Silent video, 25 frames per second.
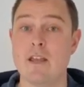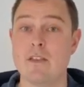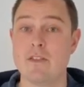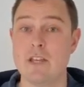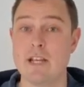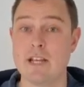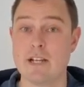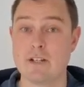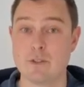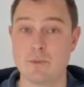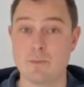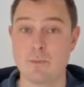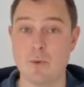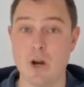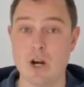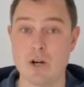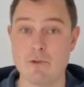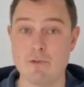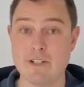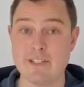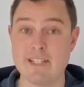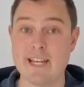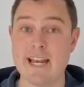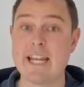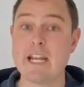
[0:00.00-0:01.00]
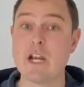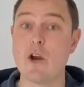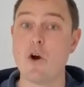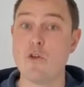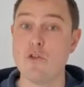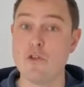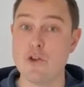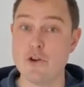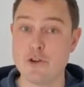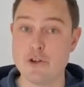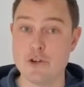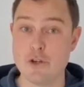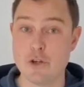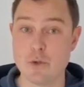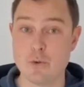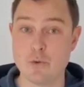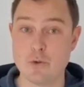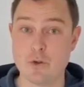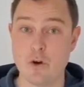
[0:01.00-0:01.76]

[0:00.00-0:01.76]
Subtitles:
The expiry date on the new